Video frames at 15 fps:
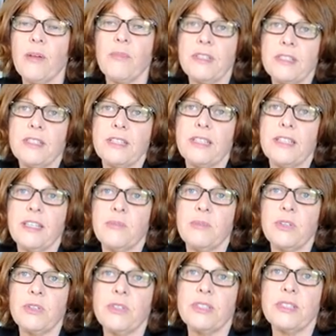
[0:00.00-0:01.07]
they come into
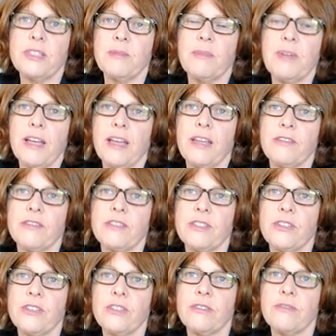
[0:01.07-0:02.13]
care because their
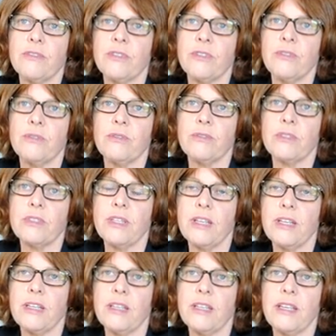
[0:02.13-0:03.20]
behaviour is so
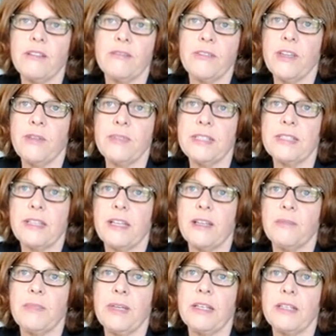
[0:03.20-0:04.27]
difficult that
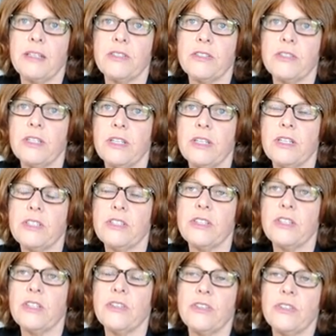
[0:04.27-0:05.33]
families can't manage.
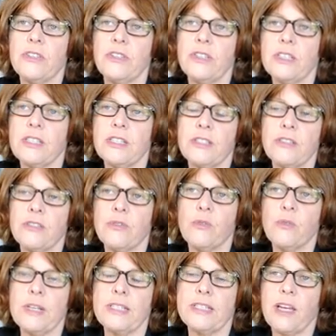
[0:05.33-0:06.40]
So they don't
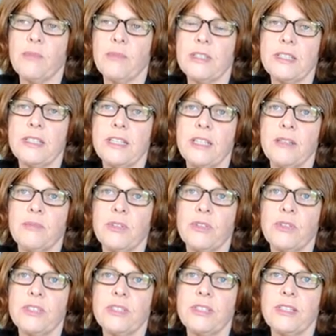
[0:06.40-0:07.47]
necessarily always come into
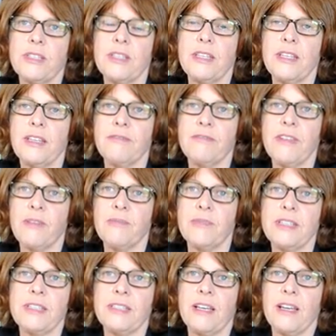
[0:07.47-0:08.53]
care because their
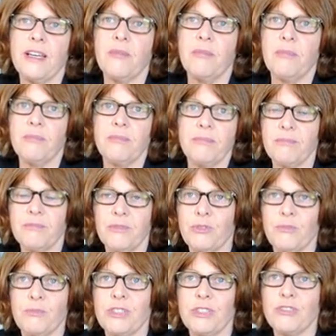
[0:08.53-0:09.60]
families are
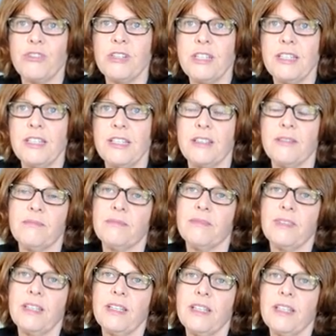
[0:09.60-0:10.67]
mistreating
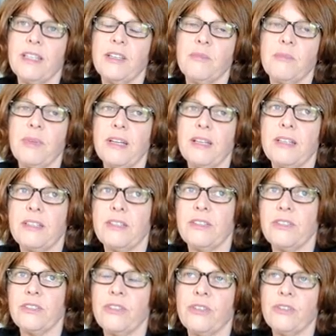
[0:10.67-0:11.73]
them.
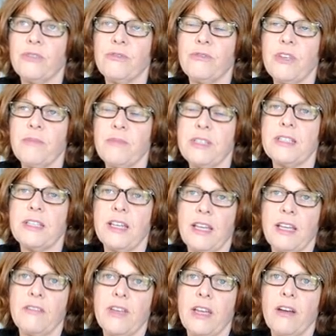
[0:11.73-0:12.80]
But
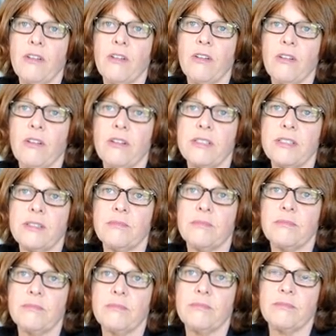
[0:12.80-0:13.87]
families that have
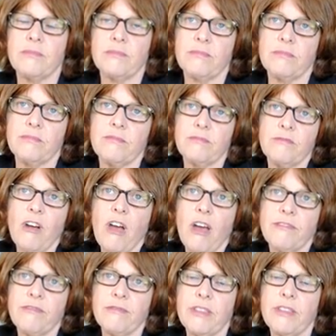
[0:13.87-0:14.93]
alcoholism
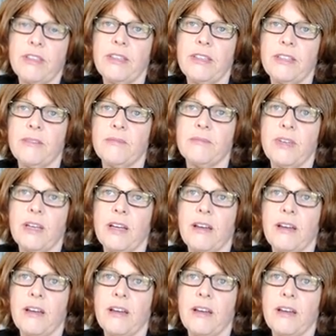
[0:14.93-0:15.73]
rife within